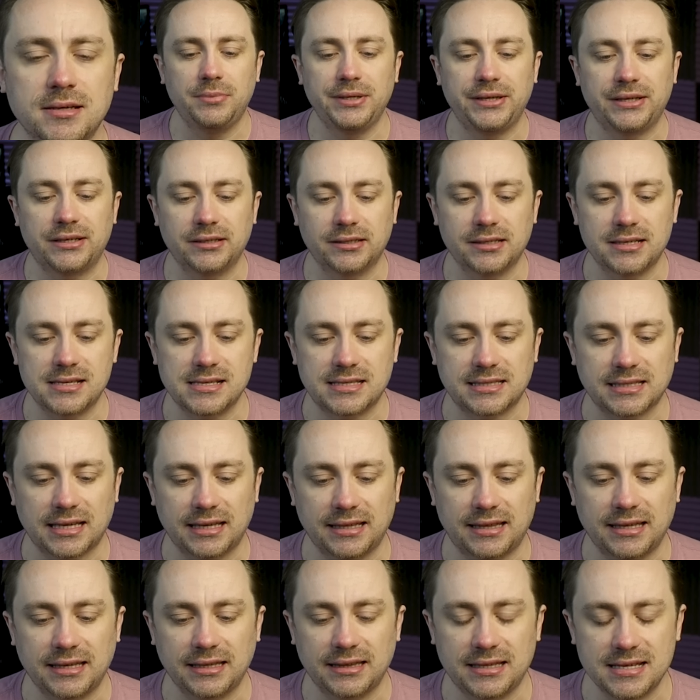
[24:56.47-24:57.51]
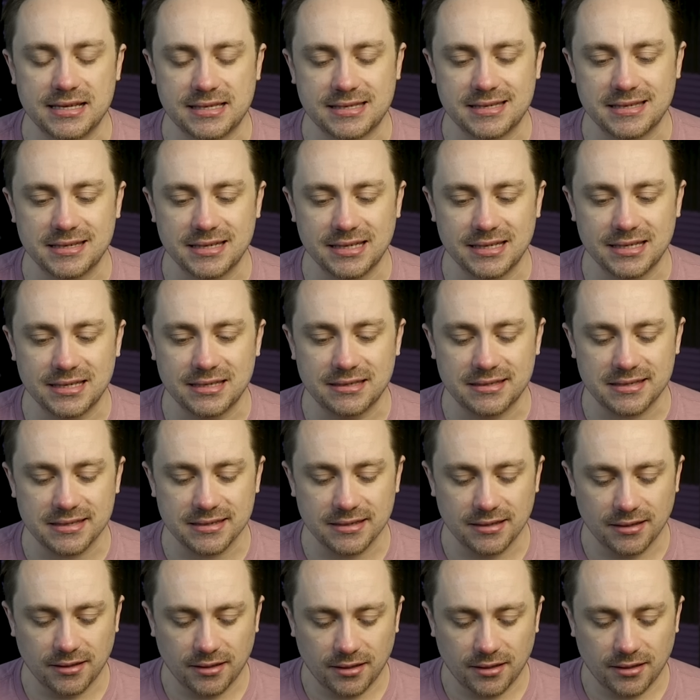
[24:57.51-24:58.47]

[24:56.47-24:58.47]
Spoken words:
because I think this is